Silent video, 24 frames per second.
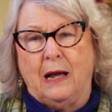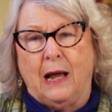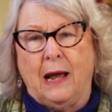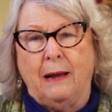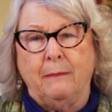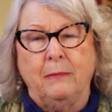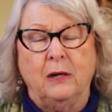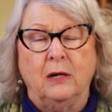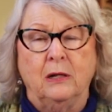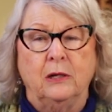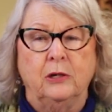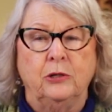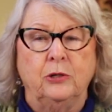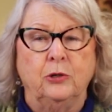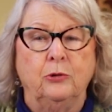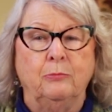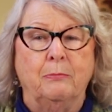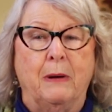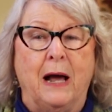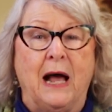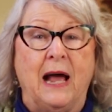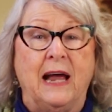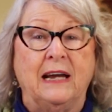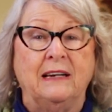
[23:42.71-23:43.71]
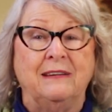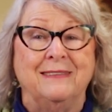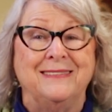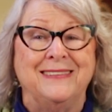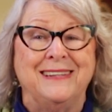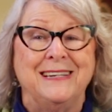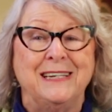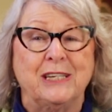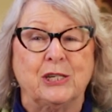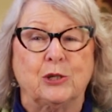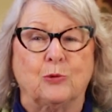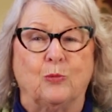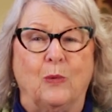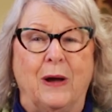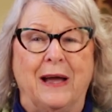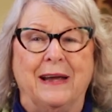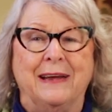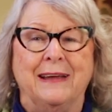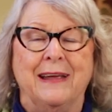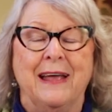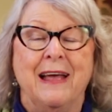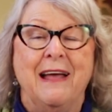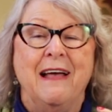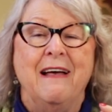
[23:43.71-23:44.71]
I'm going to do mine this
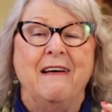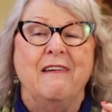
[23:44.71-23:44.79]
way